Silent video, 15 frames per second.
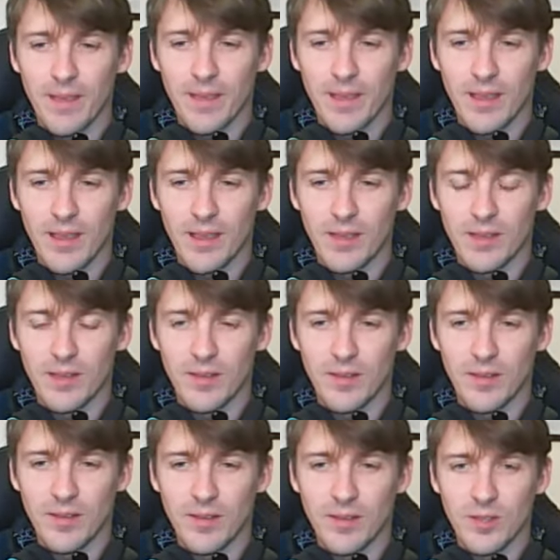uh,
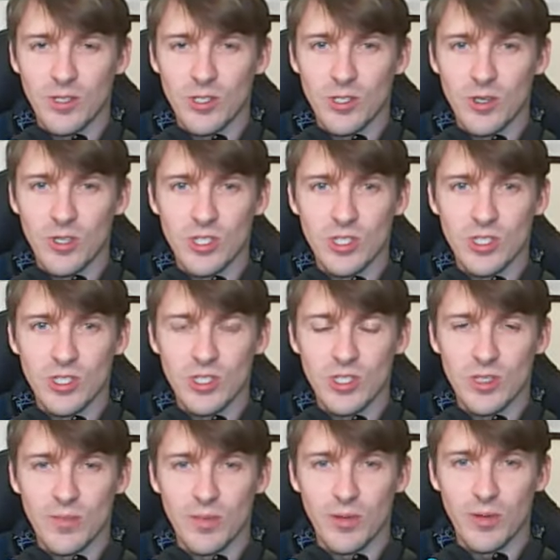the church is
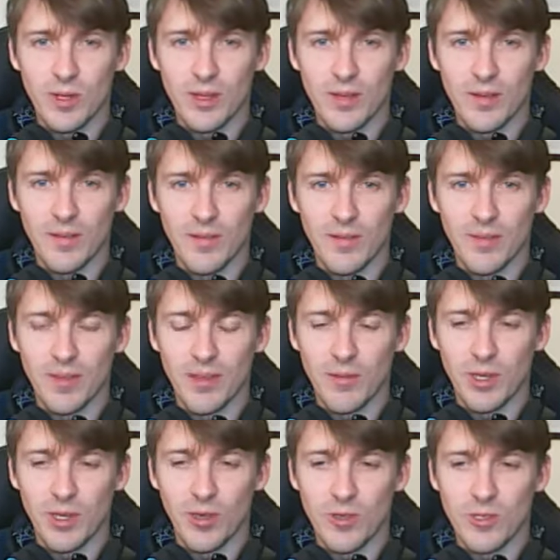just a building that we
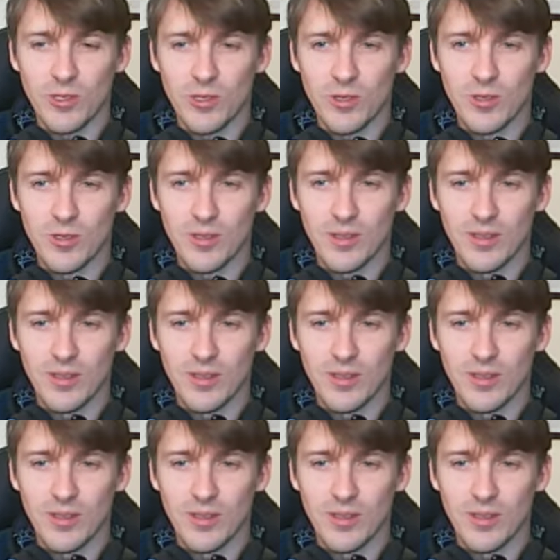go to.